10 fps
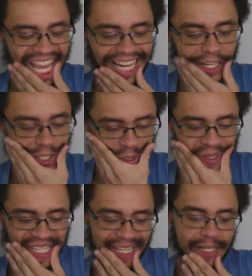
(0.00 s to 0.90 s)
Yeah, Kelsey
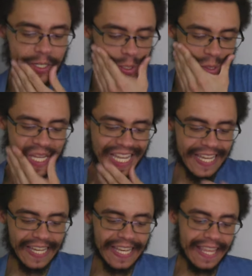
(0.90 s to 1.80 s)
was a girl
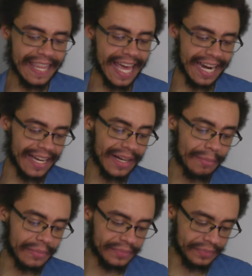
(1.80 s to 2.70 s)
that
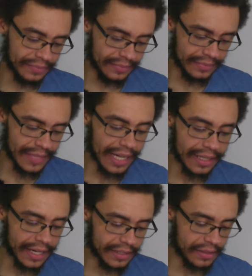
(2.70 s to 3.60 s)
um I
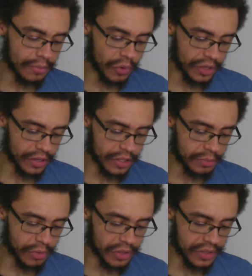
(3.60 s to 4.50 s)
liked more than
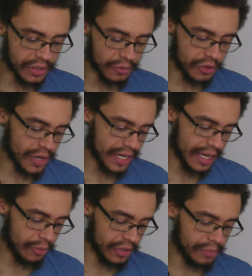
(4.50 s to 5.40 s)
this person and was trying to
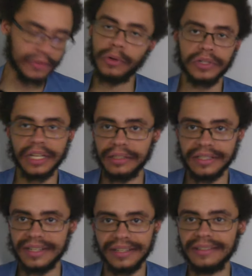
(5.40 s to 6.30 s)
get with. But of course,
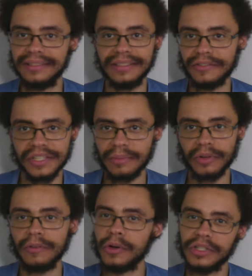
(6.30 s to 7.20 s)
Kelsey didn't
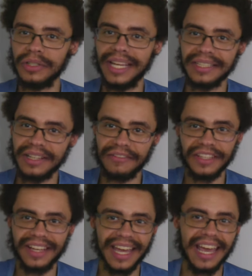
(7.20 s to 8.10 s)
reciprocal. Of course, you like stuff
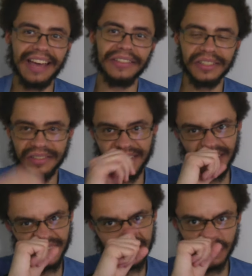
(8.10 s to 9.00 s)
that you can't have because you
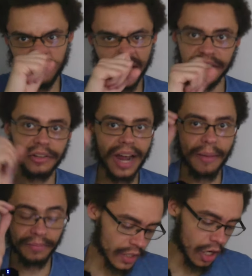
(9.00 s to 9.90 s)
know it's all mindless
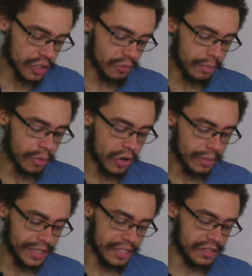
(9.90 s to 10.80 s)
crap. Also, we broke
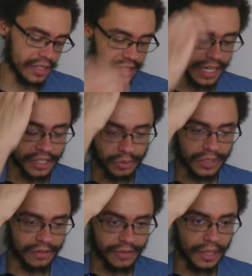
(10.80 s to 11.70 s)
up initially because I just
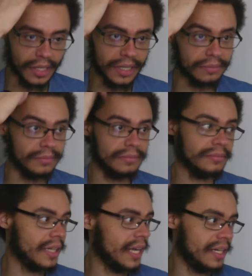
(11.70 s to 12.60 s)
wasn't feeling it
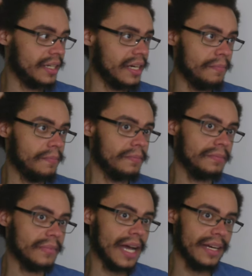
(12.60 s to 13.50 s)
and um,
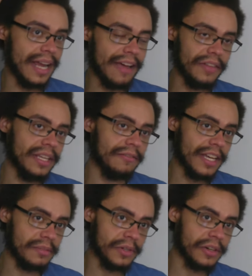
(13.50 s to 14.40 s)
I didn't have any
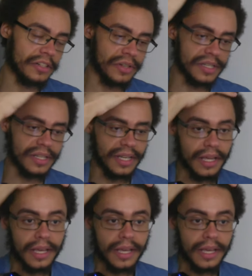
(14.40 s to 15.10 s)
investment or interest.